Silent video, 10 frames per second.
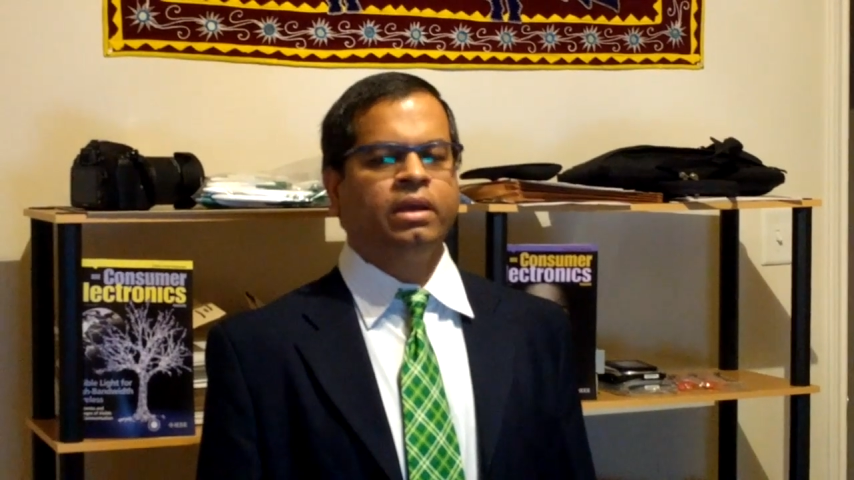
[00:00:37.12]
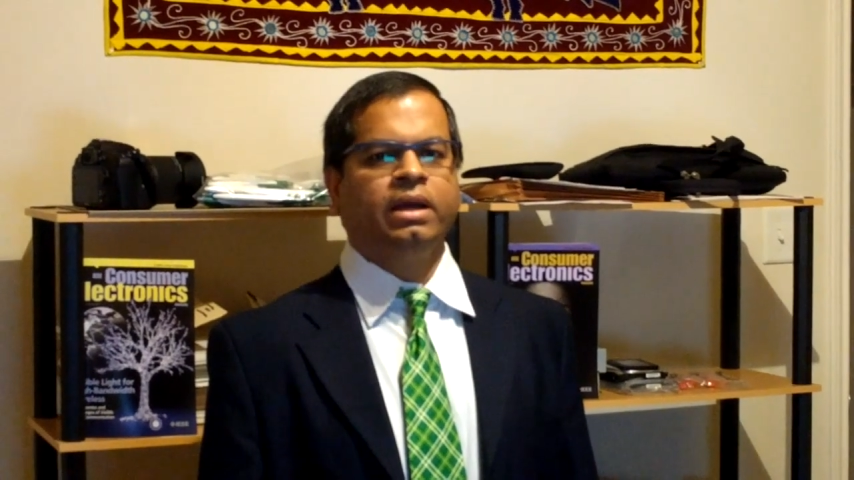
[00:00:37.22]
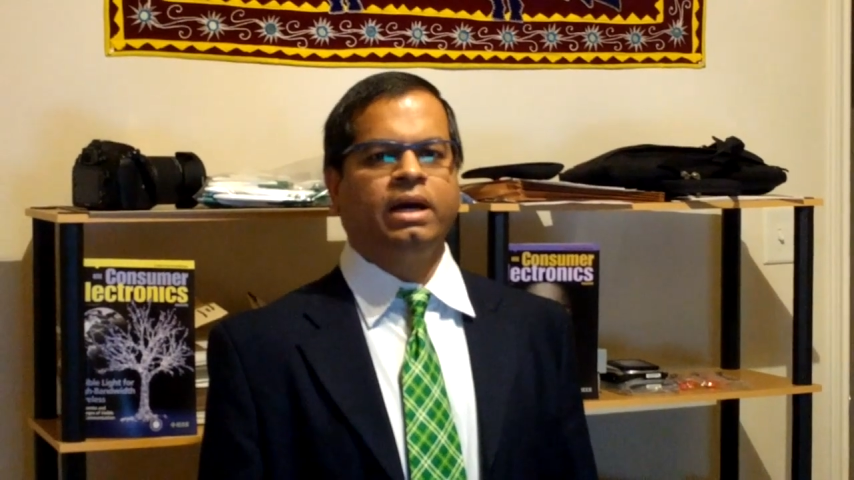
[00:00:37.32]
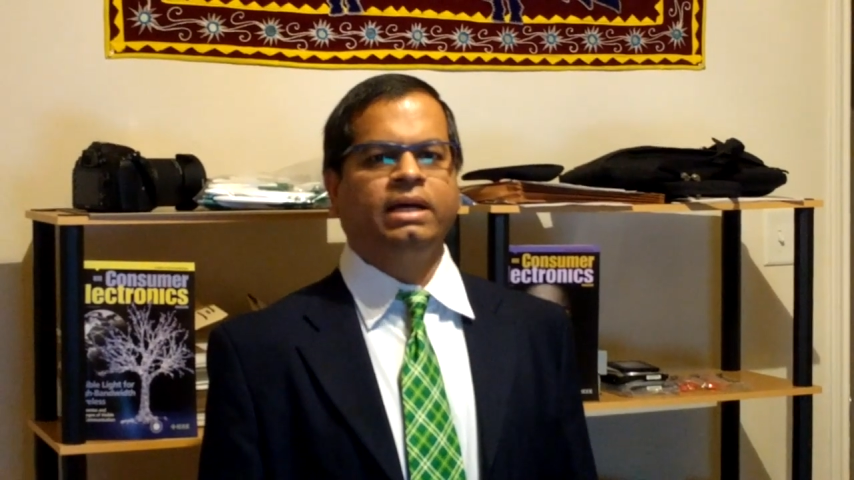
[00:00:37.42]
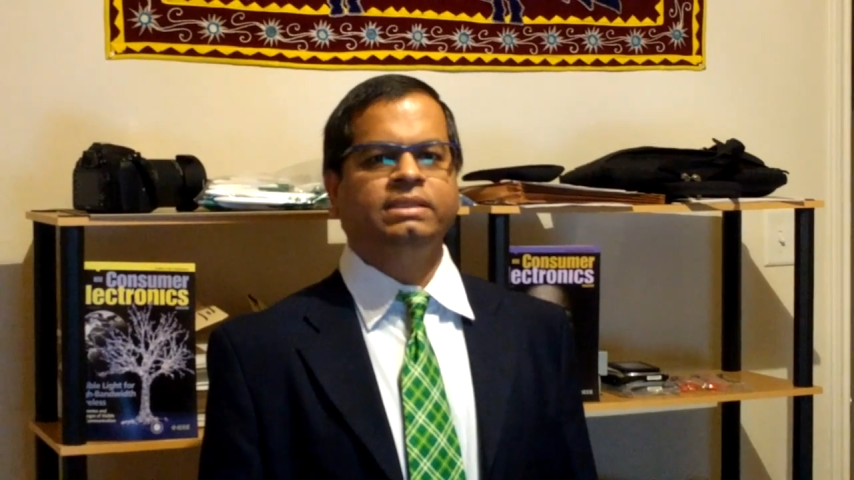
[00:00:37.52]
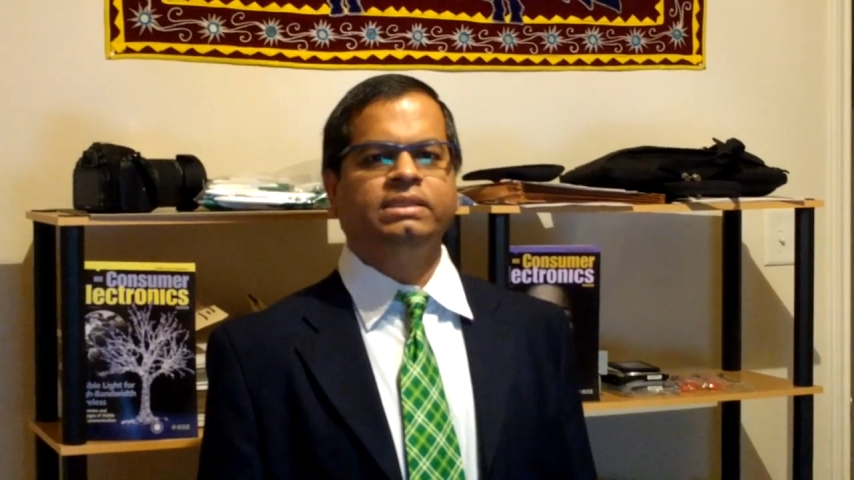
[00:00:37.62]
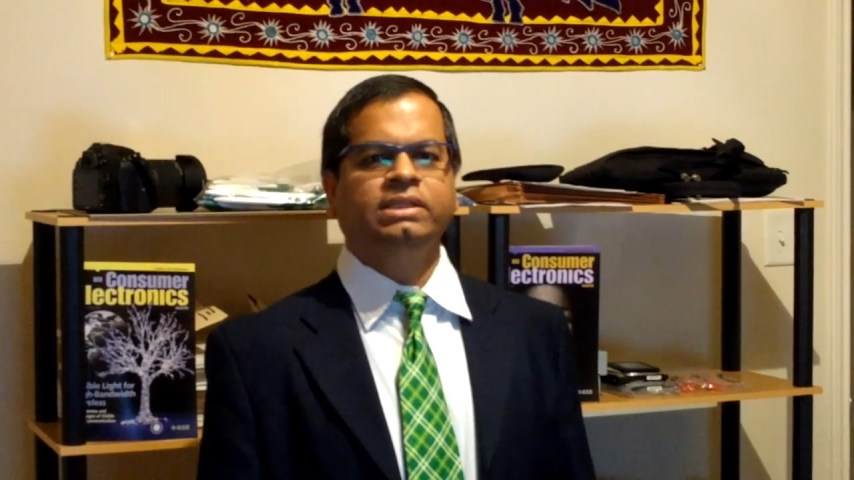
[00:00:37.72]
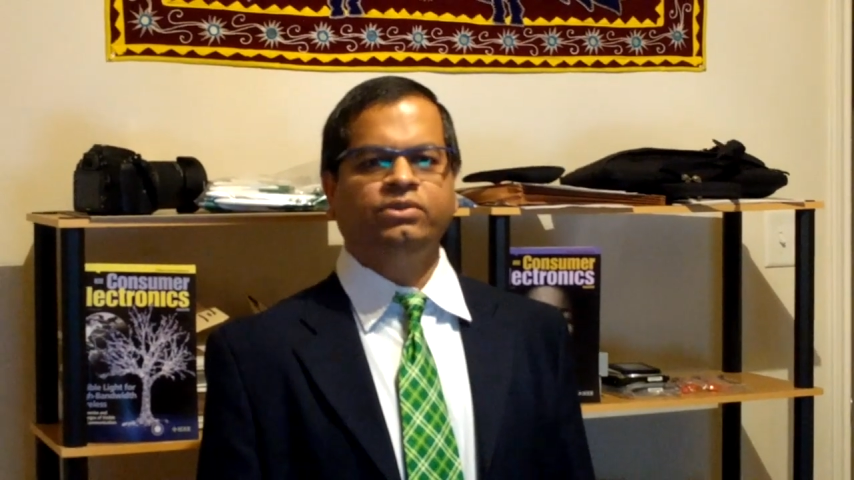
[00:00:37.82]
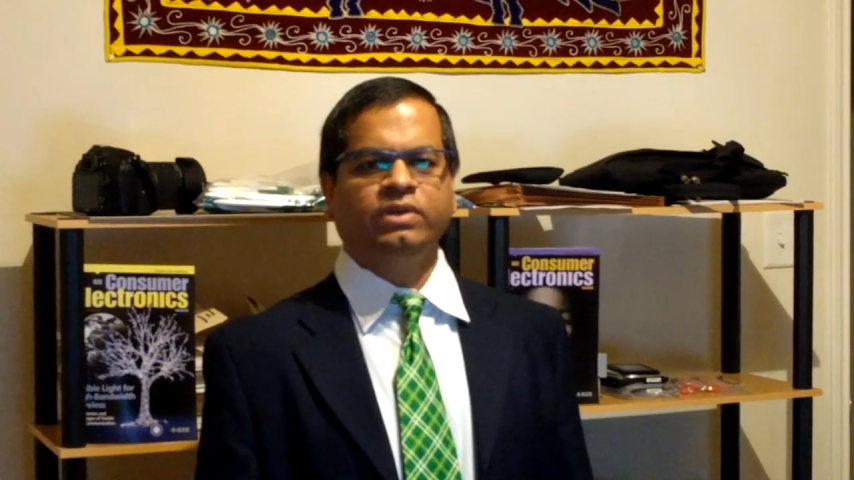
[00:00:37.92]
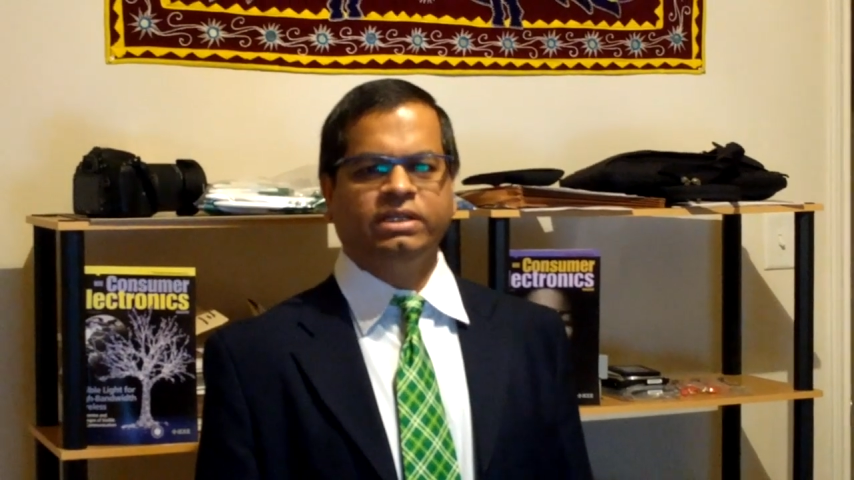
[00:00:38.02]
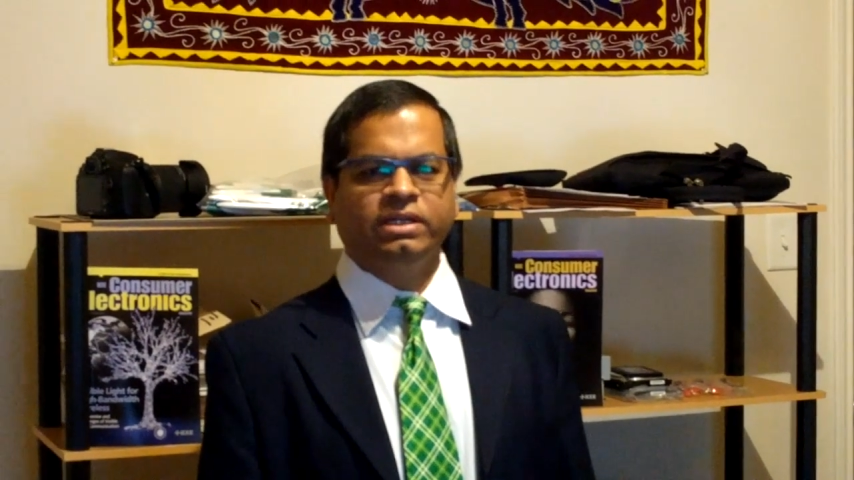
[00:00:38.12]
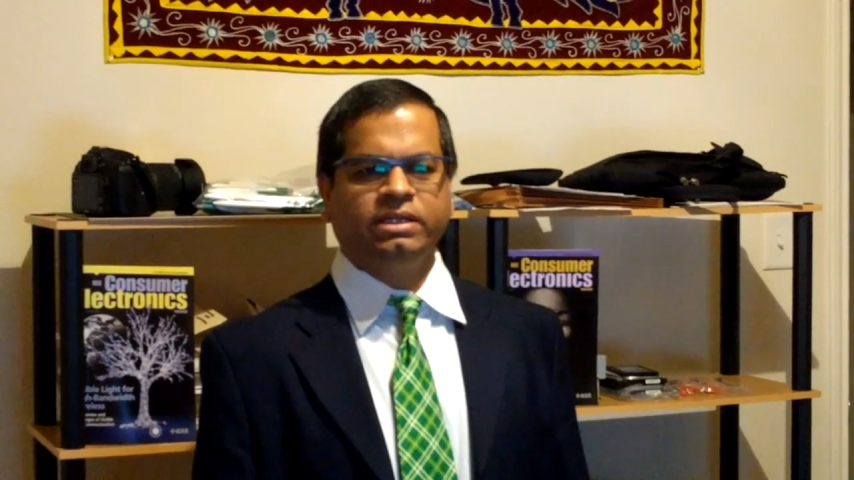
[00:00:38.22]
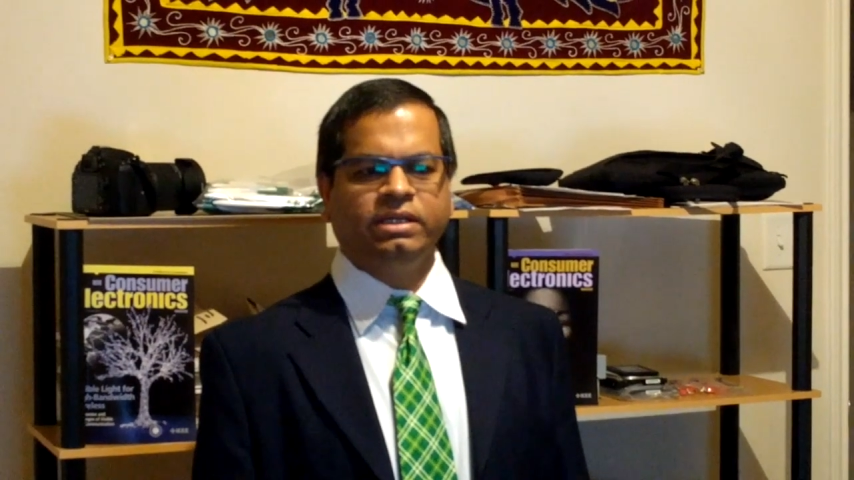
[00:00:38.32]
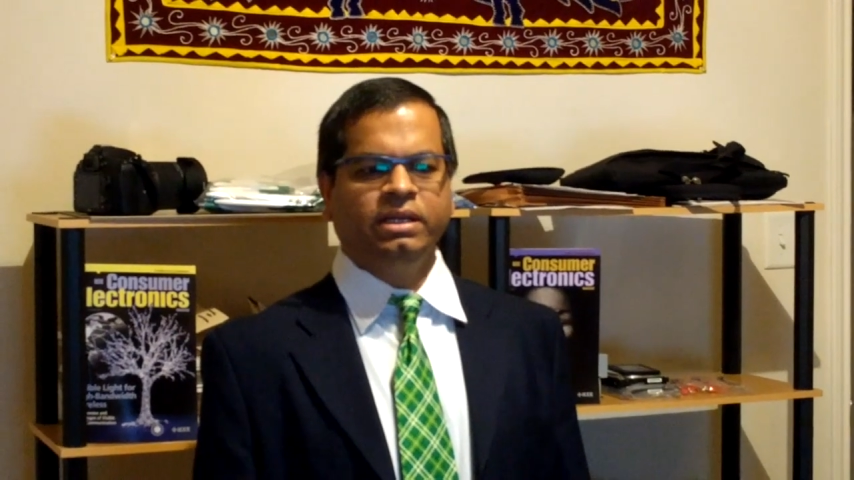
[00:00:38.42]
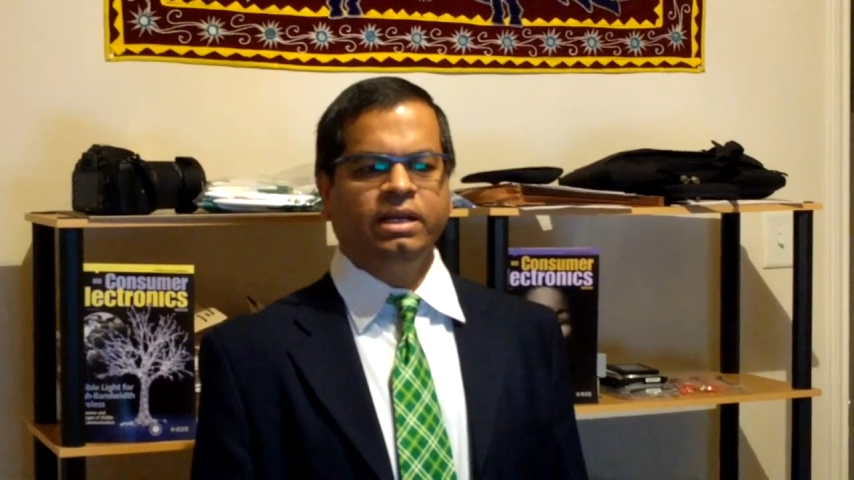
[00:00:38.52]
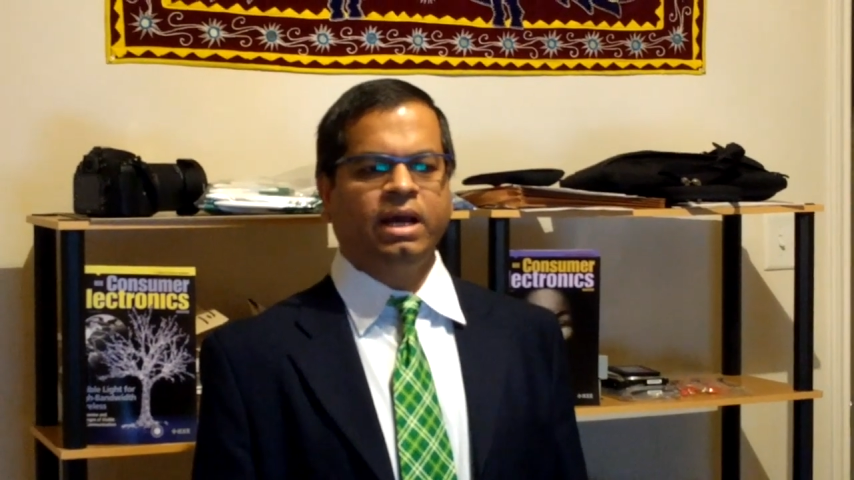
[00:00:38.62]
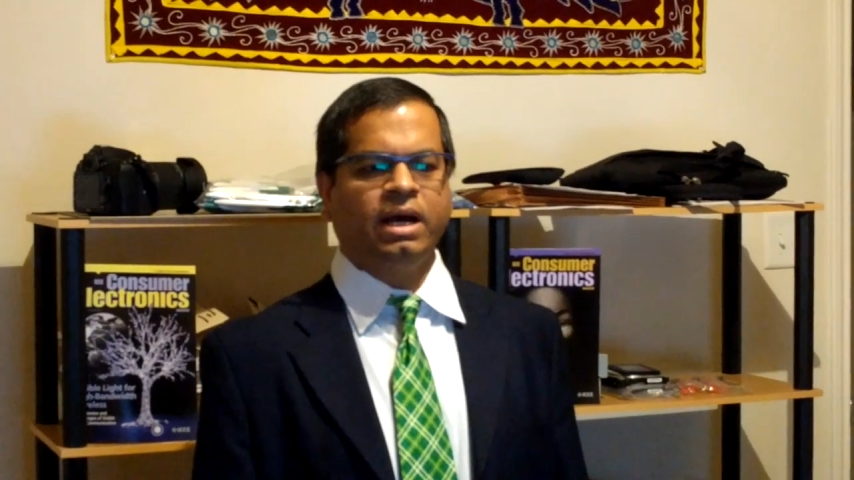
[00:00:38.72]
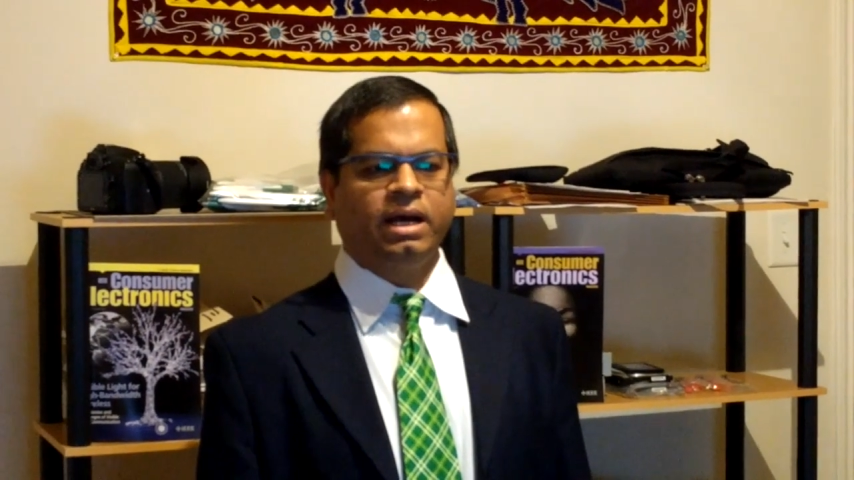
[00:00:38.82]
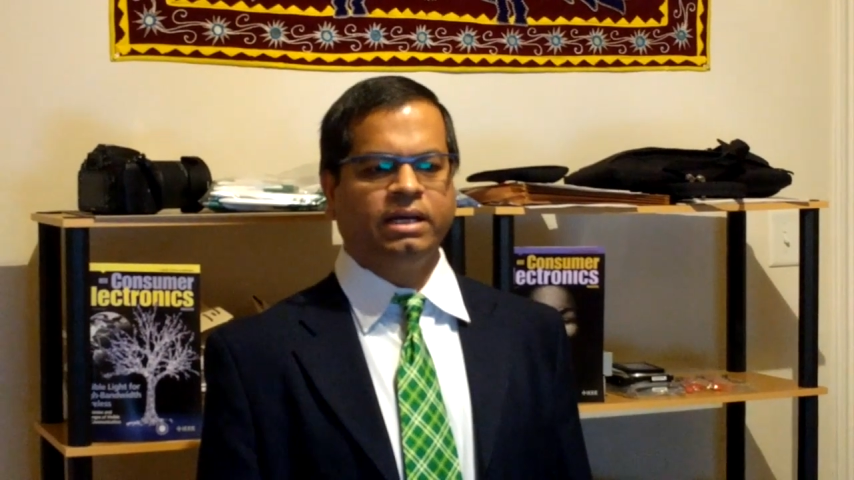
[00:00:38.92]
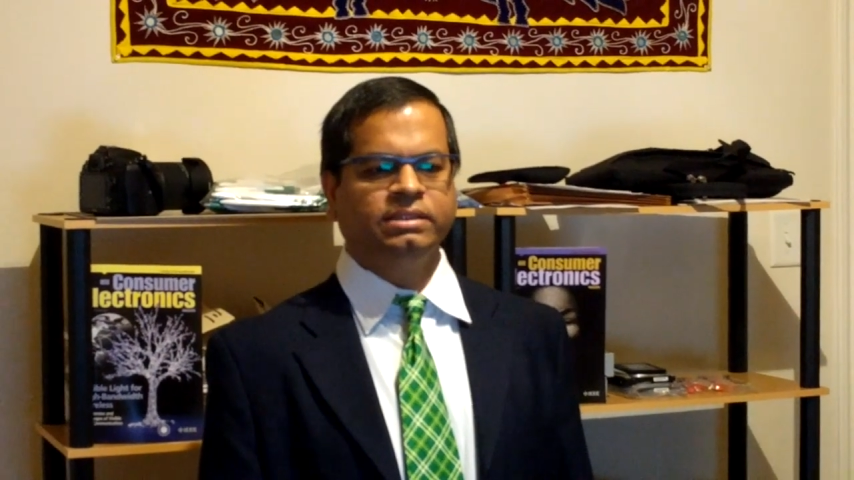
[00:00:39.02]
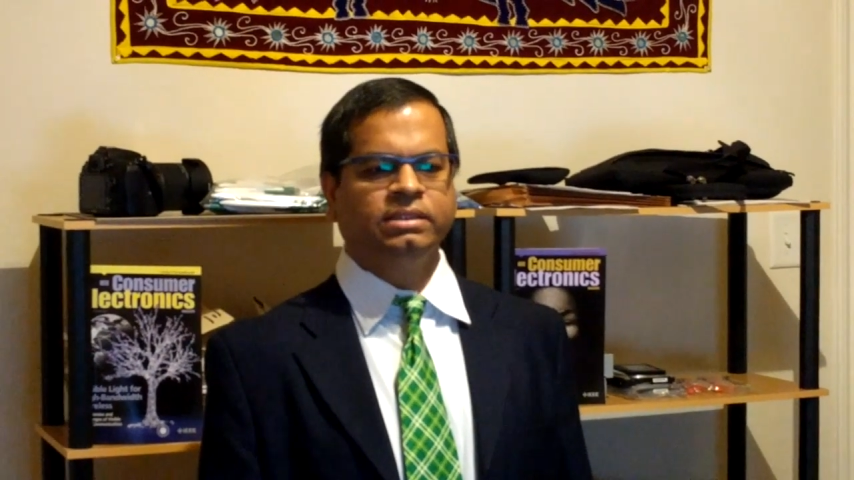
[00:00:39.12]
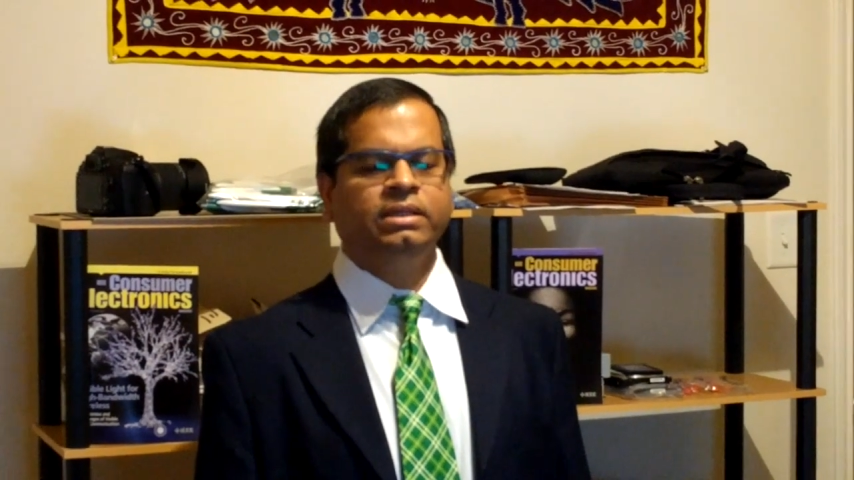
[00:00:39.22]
ICCE 2018 has